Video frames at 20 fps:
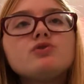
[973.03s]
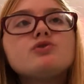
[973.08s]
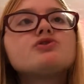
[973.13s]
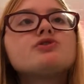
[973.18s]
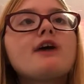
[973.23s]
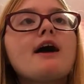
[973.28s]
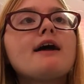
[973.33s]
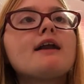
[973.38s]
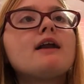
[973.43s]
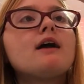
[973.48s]
is
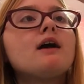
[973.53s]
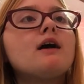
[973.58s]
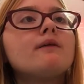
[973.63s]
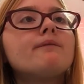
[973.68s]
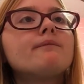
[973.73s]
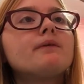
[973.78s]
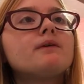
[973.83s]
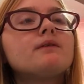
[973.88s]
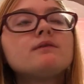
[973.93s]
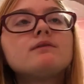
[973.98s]
dried
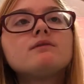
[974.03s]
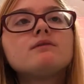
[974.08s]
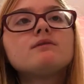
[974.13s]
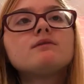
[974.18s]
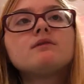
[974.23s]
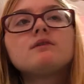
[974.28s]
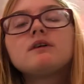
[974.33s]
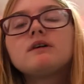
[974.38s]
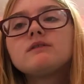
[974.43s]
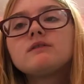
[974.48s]
up.
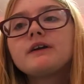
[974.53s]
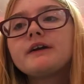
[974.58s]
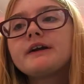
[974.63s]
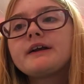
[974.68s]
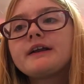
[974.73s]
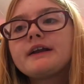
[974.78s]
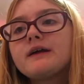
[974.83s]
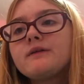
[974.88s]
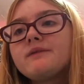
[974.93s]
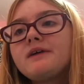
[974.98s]

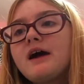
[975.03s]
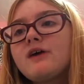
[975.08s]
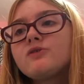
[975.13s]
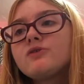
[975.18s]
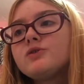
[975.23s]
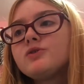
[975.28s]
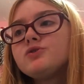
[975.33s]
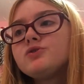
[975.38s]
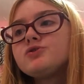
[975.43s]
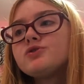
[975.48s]
Like, tell me how
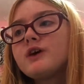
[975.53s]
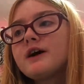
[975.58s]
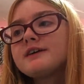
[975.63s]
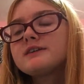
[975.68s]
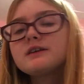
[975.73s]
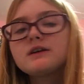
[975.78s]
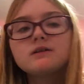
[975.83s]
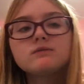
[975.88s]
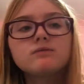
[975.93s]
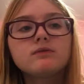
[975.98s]
glue
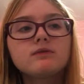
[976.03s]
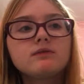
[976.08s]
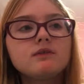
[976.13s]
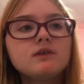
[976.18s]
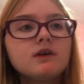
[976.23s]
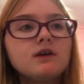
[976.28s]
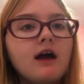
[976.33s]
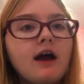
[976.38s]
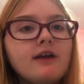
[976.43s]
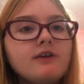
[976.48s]
dries up.
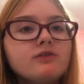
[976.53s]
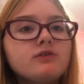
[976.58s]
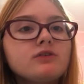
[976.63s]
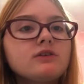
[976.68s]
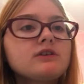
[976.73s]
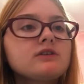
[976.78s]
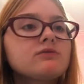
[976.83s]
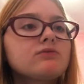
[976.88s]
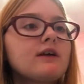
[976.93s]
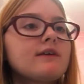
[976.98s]
I
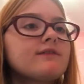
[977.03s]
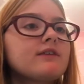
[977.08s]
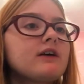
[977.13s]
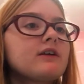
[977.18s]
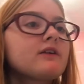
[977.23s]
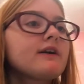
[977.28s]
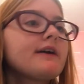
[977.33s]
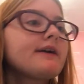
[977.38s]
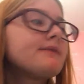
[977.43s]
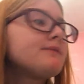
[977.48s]
noticed we have
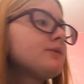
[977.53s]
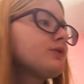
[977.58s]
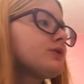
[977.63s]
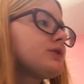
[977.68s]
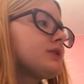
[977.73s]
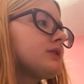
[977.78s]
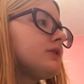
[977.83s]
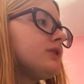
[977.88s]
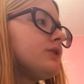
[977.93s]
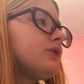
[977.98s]
another Elmer's
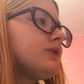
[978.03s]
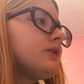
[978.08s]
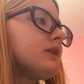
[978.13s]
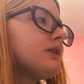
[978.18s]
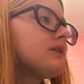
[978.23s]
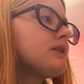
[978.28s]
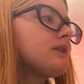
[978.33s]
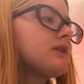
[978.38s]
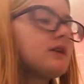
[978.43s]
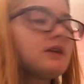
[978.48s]
glue in
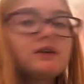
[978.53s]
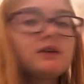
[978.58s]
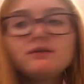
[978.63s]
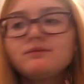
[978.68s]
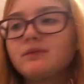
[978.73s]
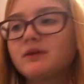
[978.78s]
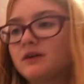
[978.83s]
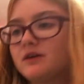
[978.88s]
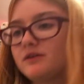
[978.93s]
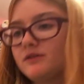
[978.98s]
the thing,
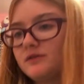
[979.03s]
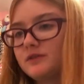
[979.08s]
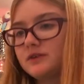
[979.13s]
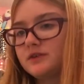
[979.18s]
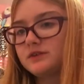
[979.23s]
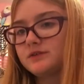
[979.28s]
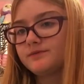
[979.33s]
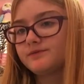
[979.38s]
but I don't want